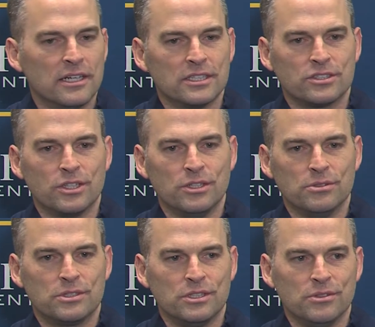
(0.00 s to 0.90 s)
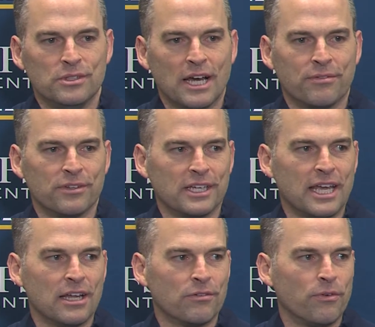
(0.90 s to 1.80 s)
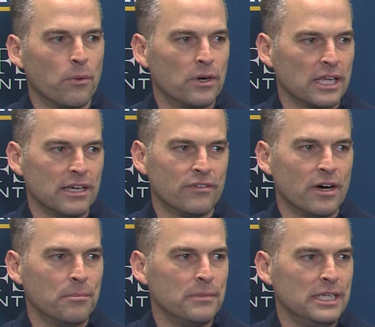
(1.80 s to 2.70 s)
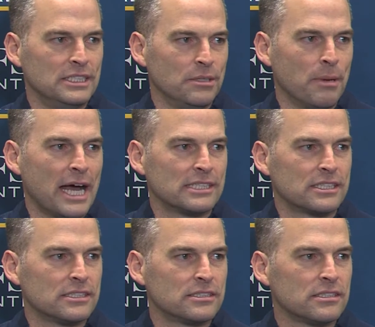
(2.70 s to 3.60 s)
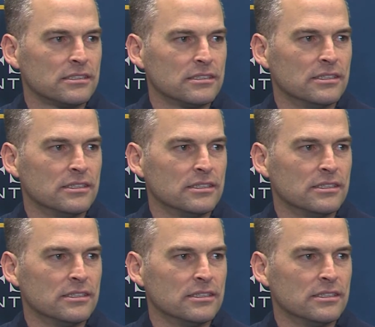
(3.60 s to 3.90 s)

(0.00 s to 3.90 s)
So you definitely can't afford to give up easy baskets